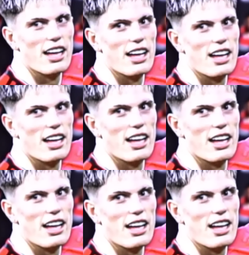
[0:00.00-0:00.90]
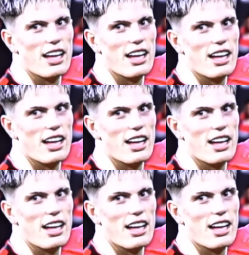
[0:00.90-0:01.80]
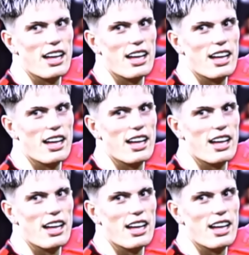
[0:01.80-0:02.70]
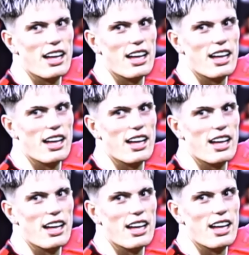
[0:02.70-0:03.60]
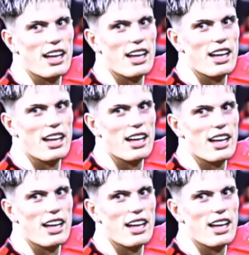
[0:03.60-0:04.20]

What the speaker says: This person isn't speaking.